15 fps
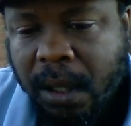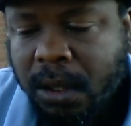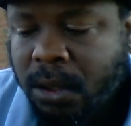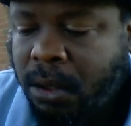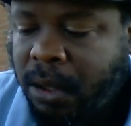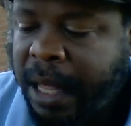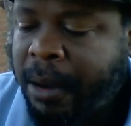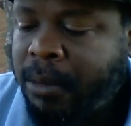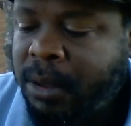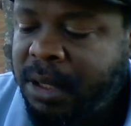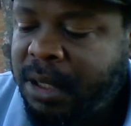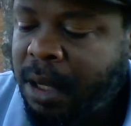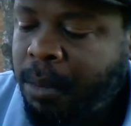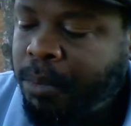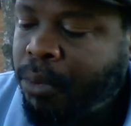So that
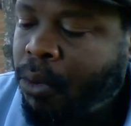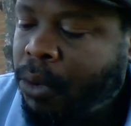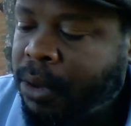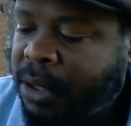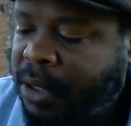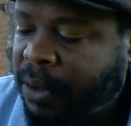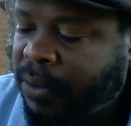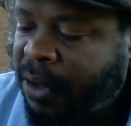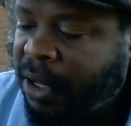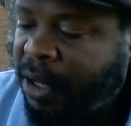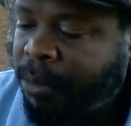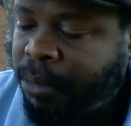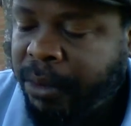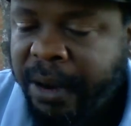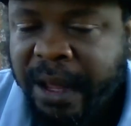was the importance of the
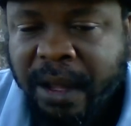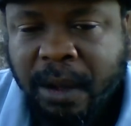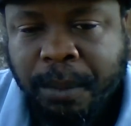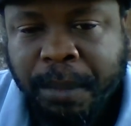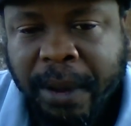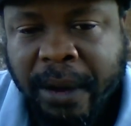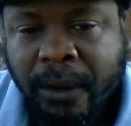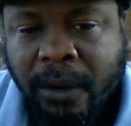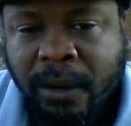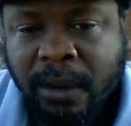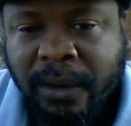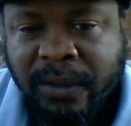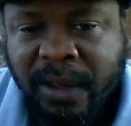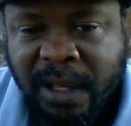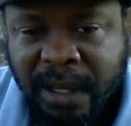Hebraic apparel
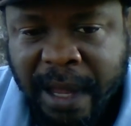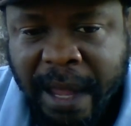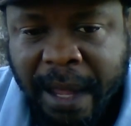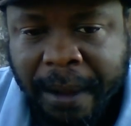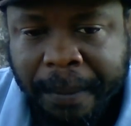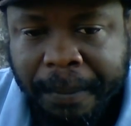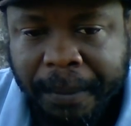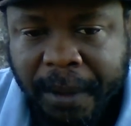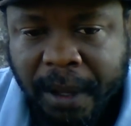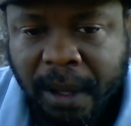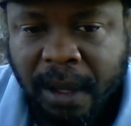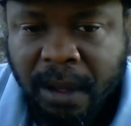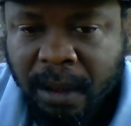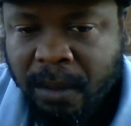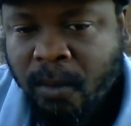of the day.
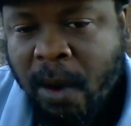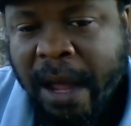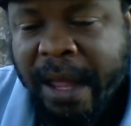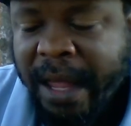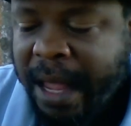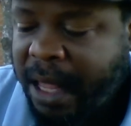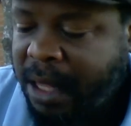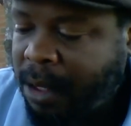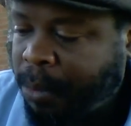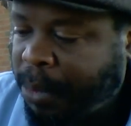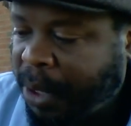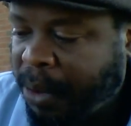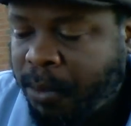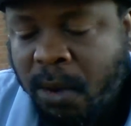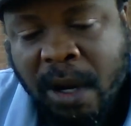Why it had to
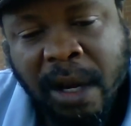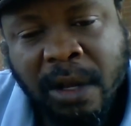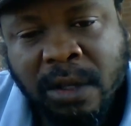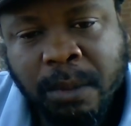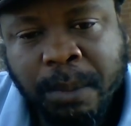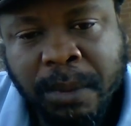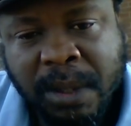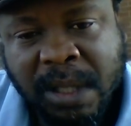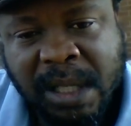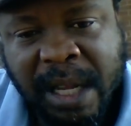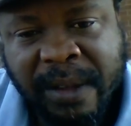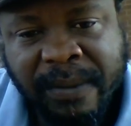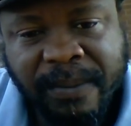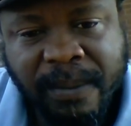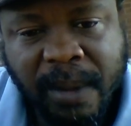be
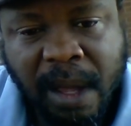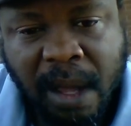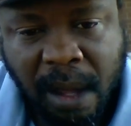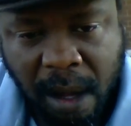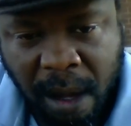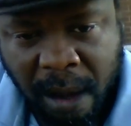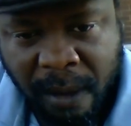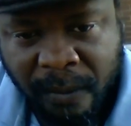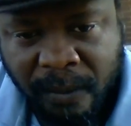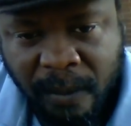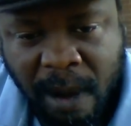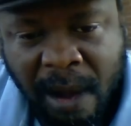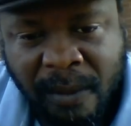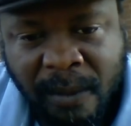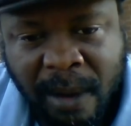100% of
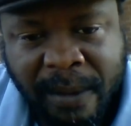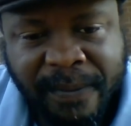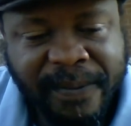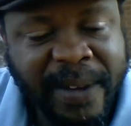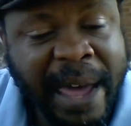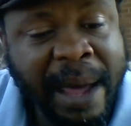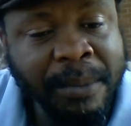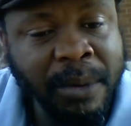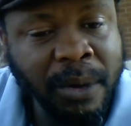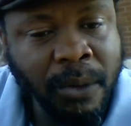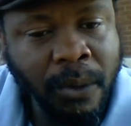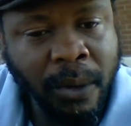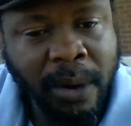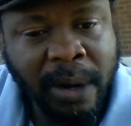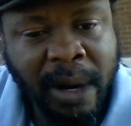one fabric
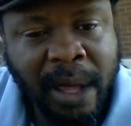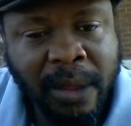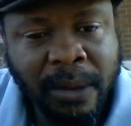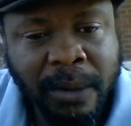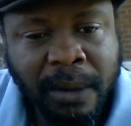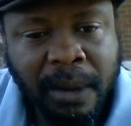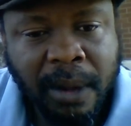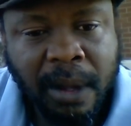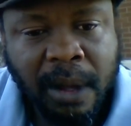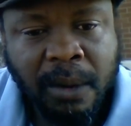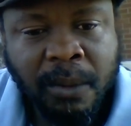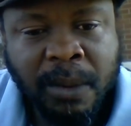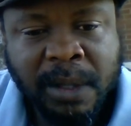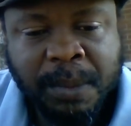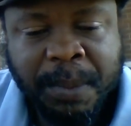or another
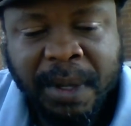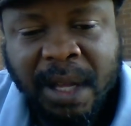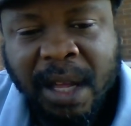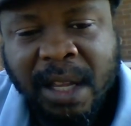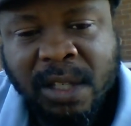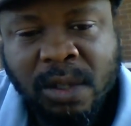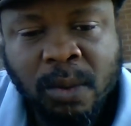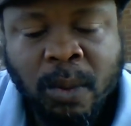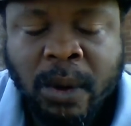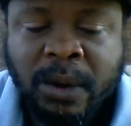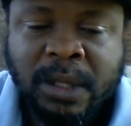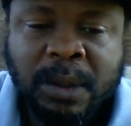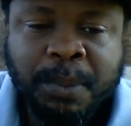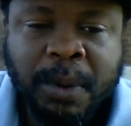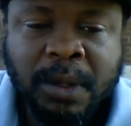was because you
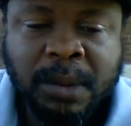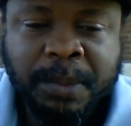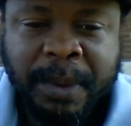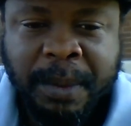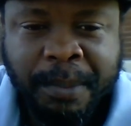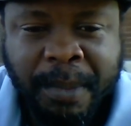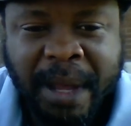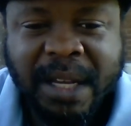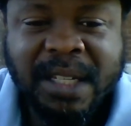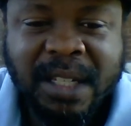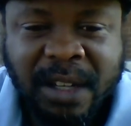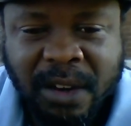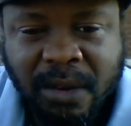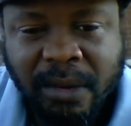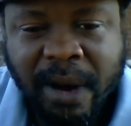weren't supposed to be
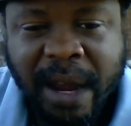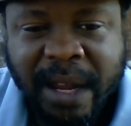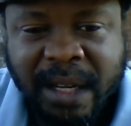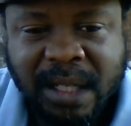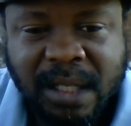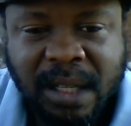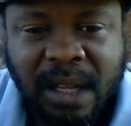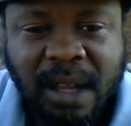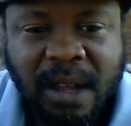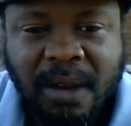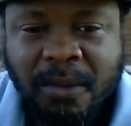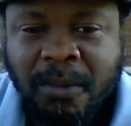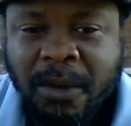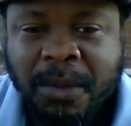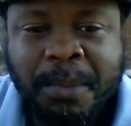mixing Christ
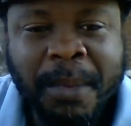with